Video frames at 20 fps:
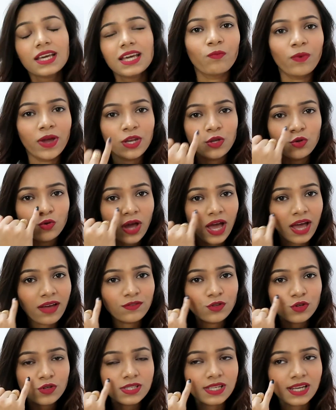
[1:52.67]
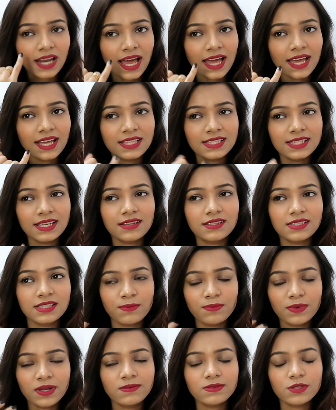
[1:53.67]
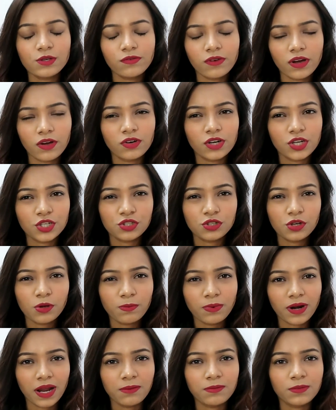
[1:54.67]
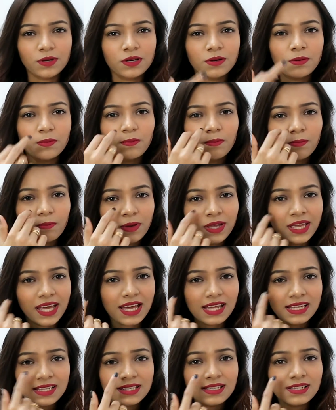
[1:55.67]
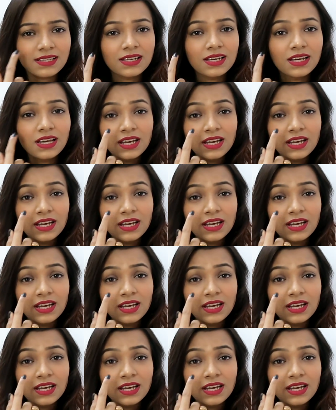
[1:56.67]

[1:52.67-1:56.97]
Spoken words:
when you have those lines and sometimes your foundation or primer can